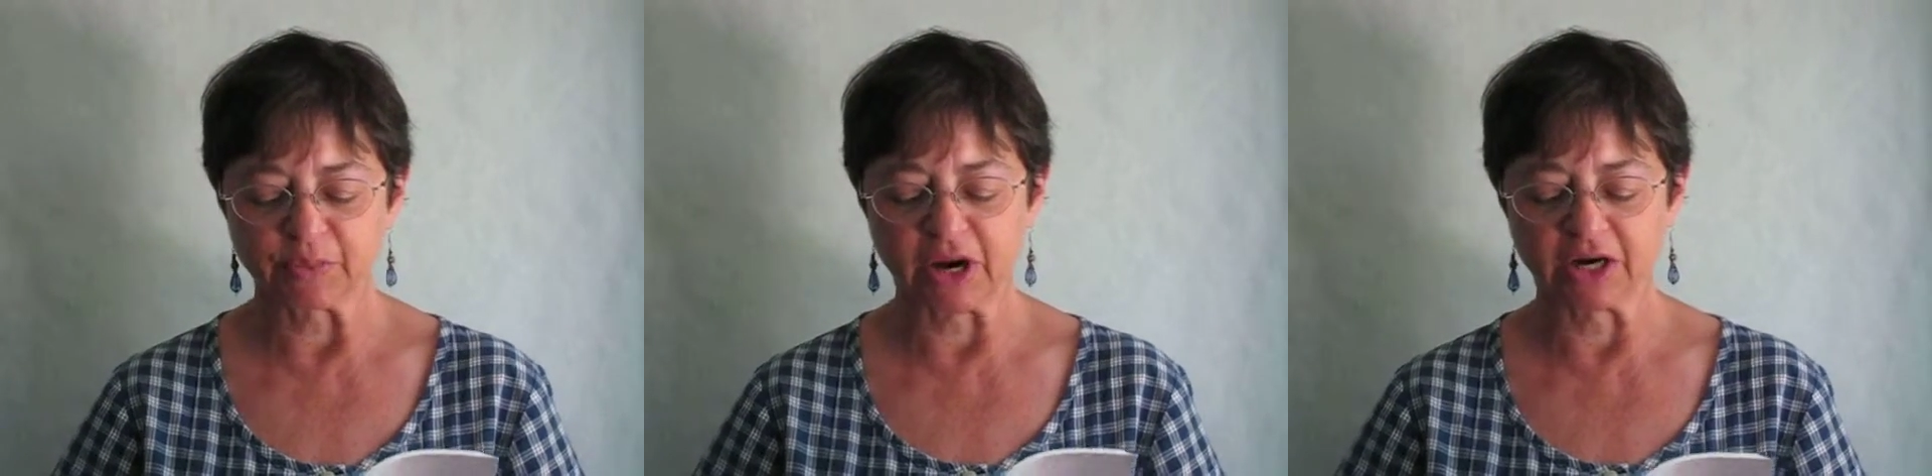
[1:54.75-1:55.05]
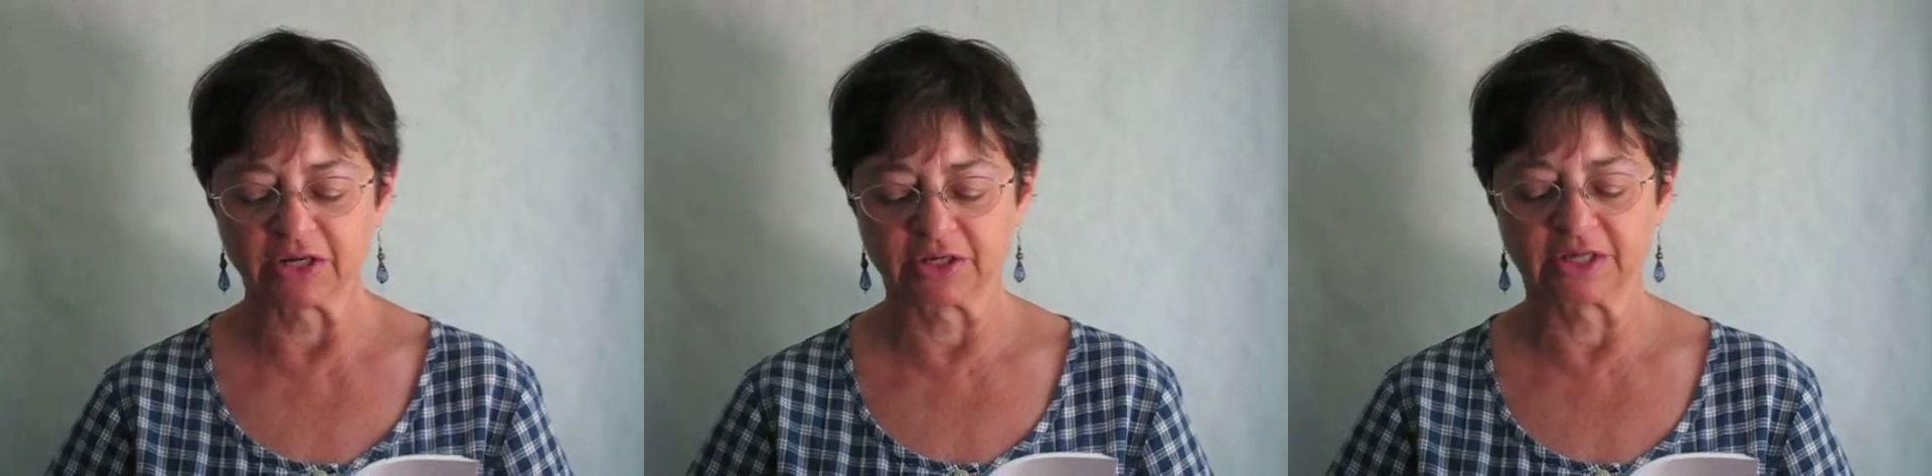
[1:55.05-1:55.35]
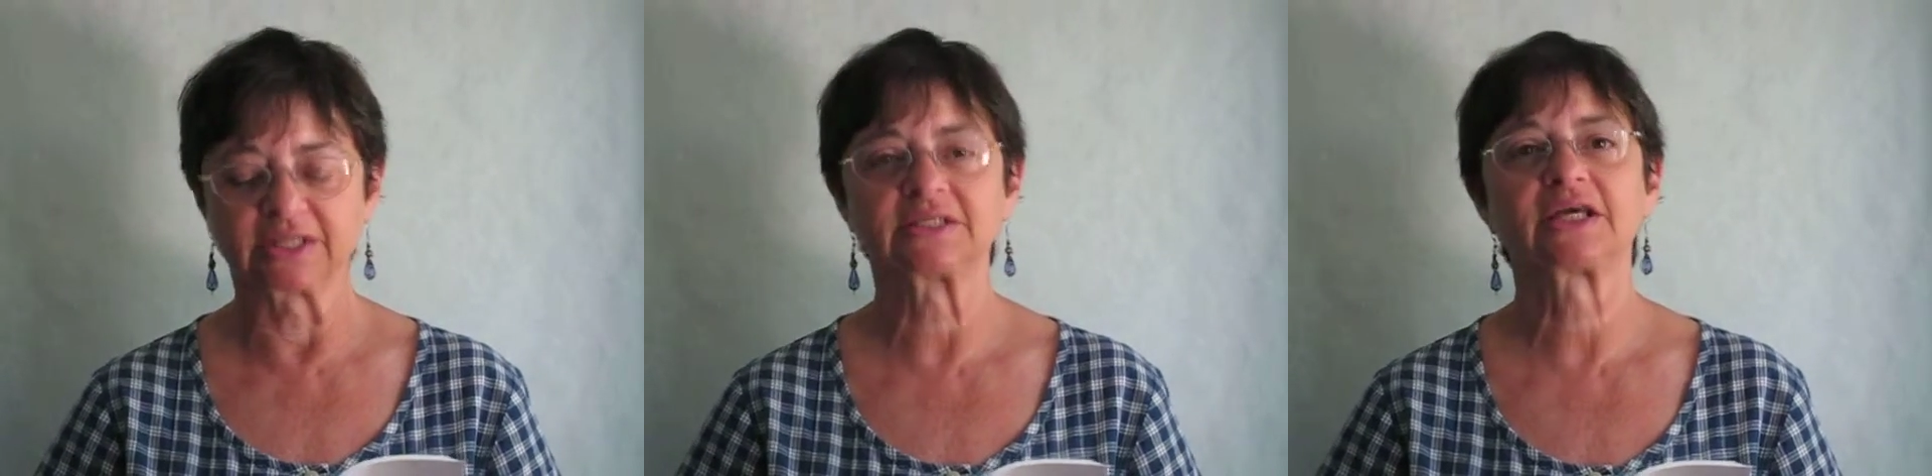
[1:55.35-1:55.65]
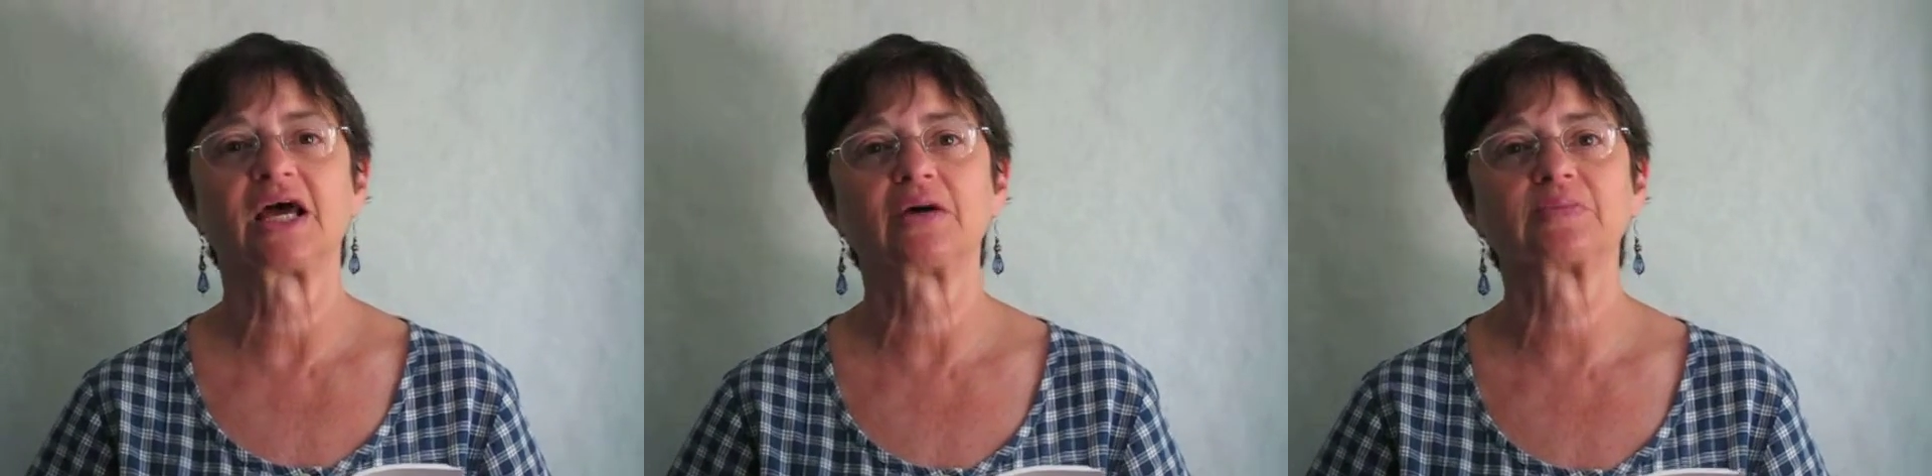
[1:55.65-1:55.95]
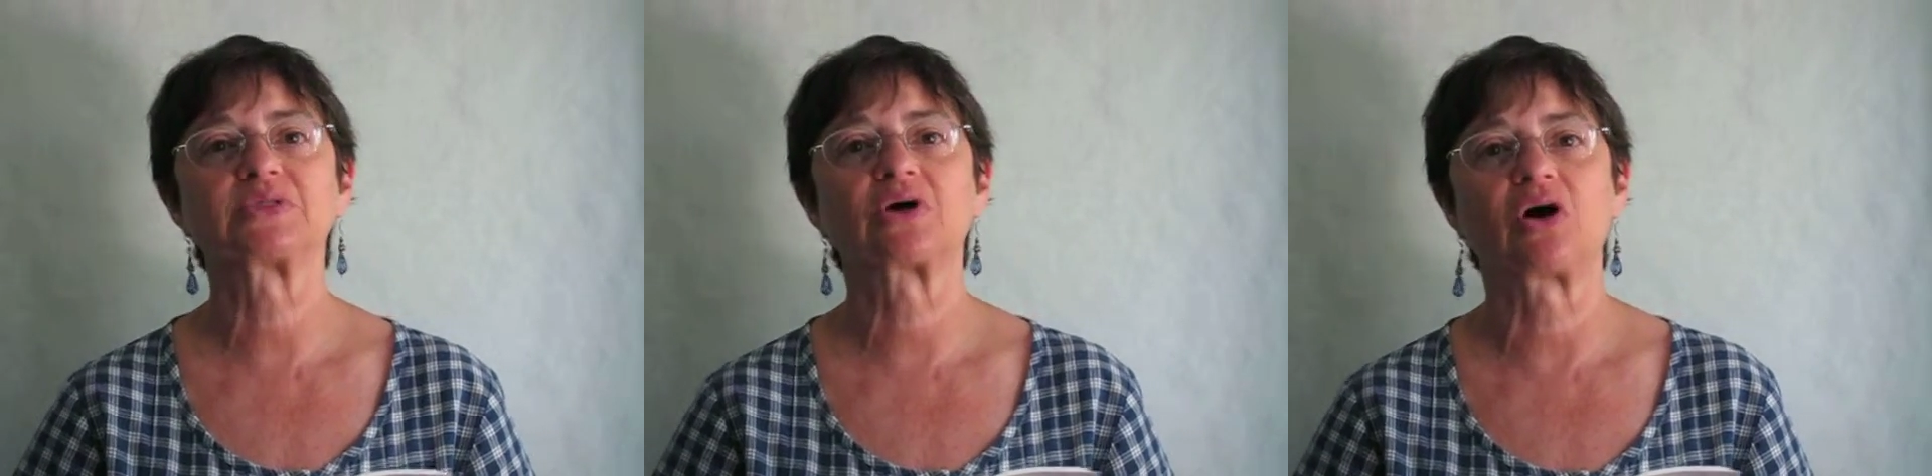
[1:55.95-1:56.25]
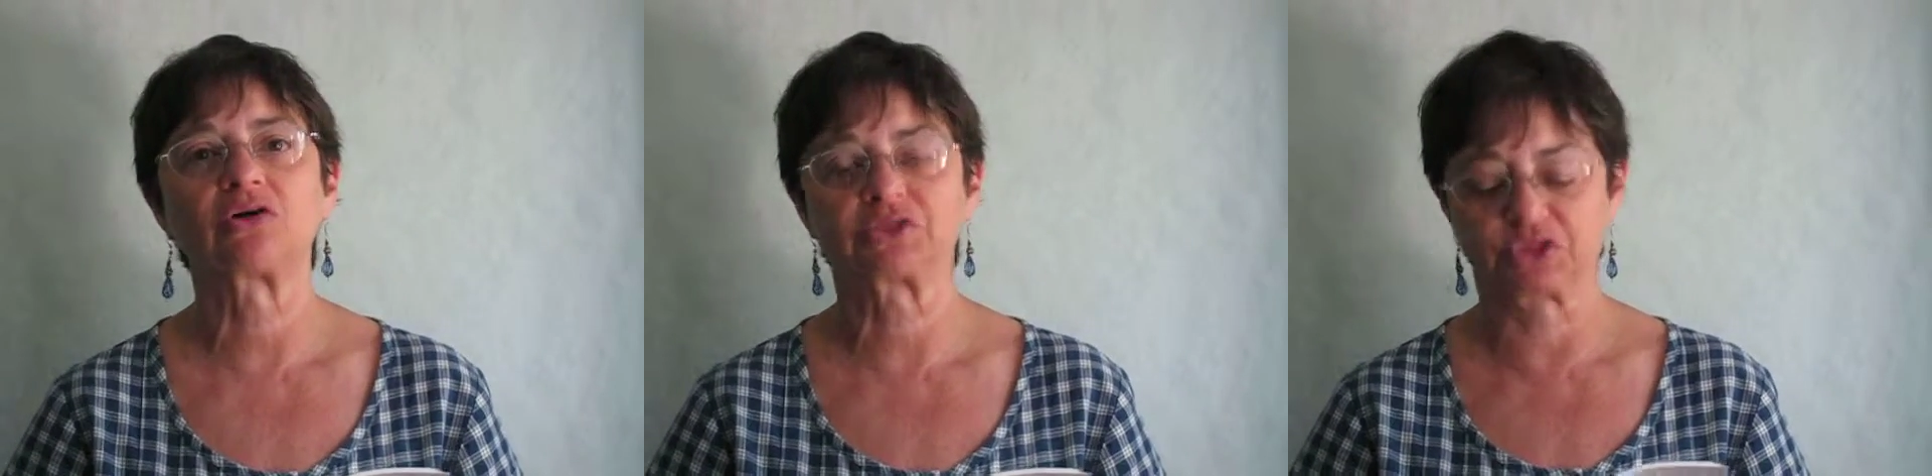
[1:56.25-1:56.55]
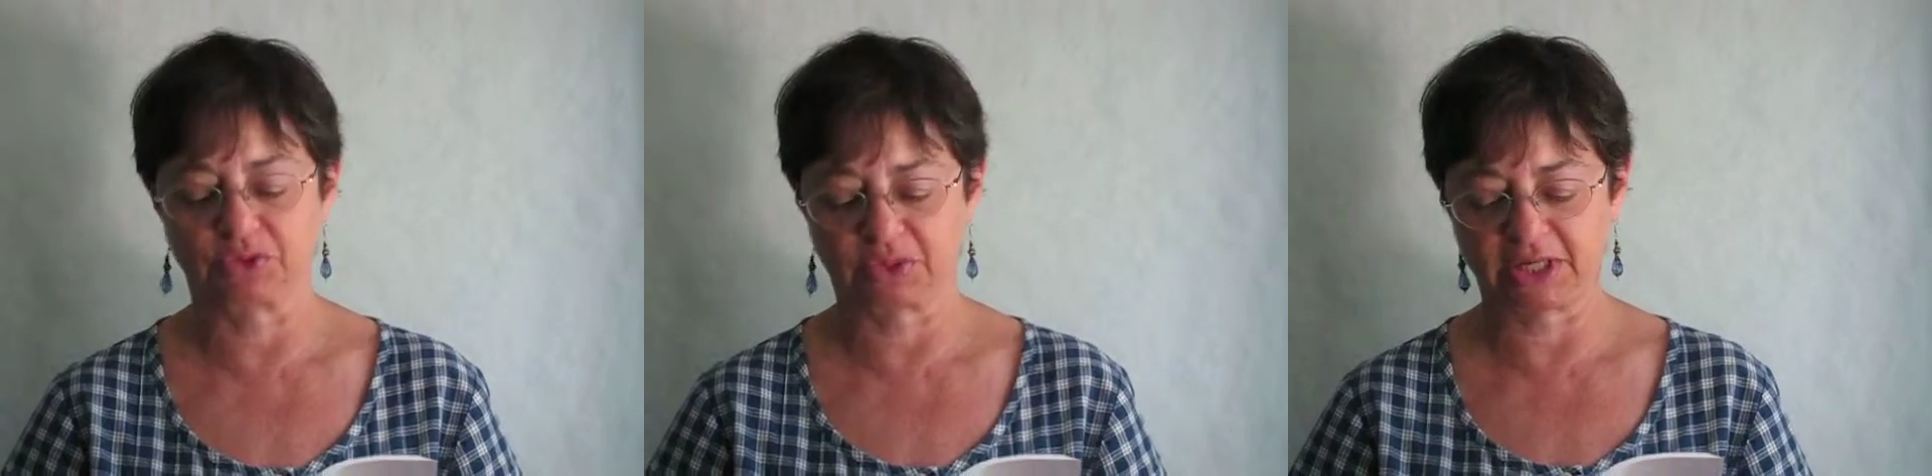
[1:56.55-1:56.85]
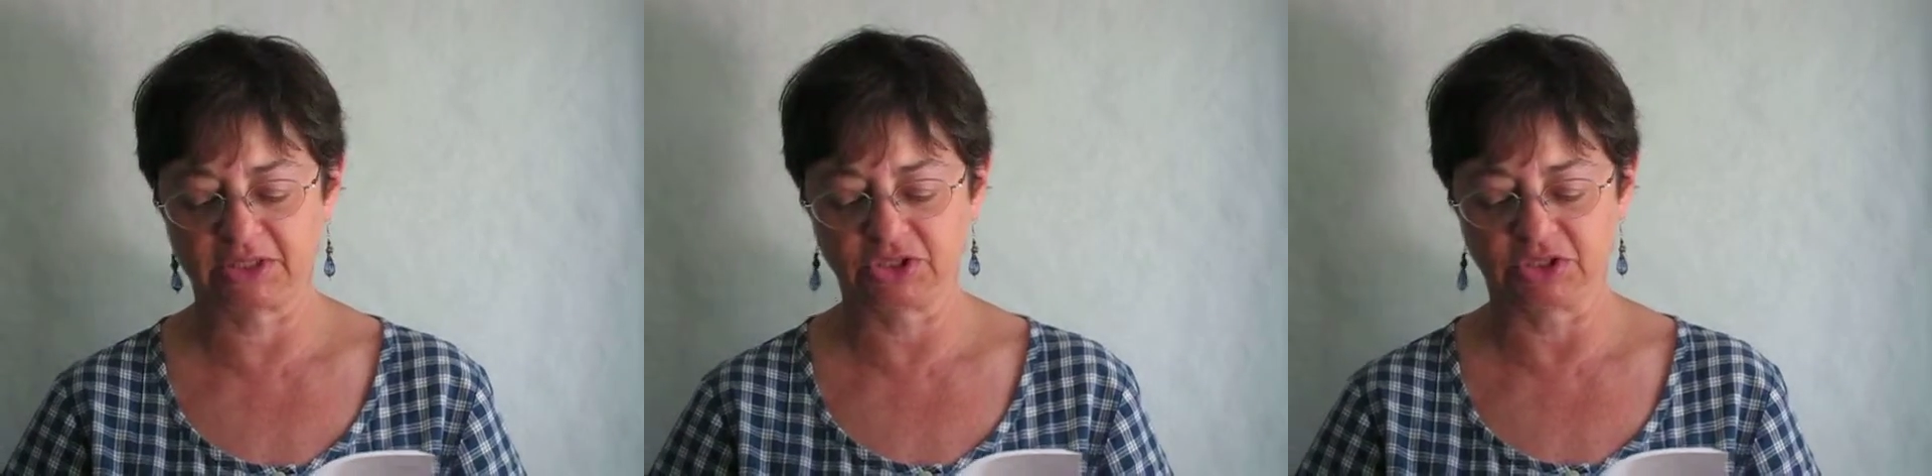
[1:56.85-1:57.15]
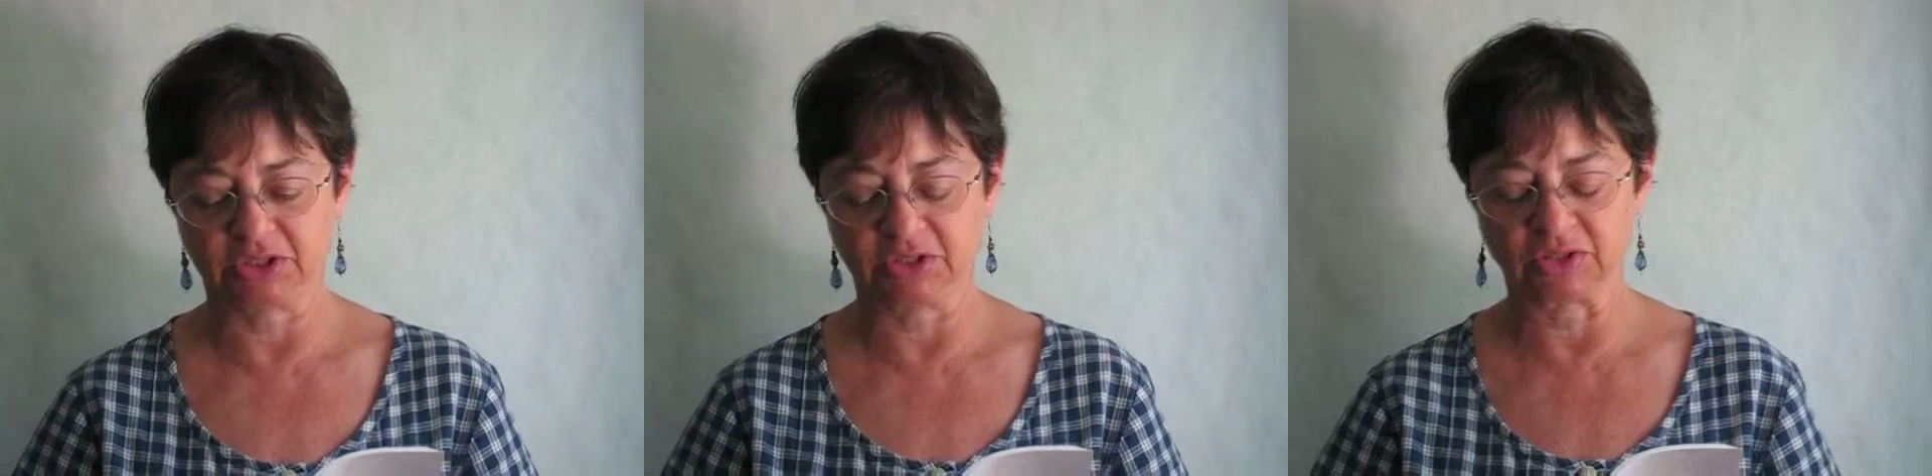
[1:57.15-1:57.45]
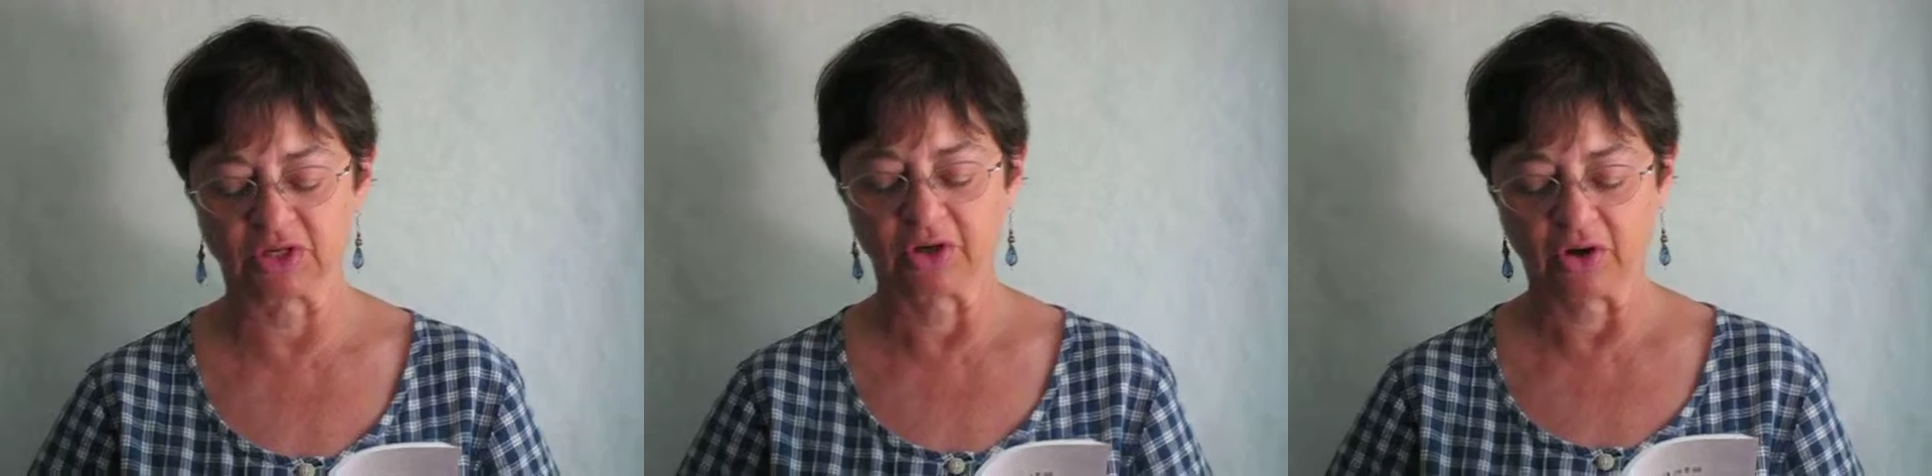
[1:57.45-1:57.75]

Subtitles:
Parker attempts alterations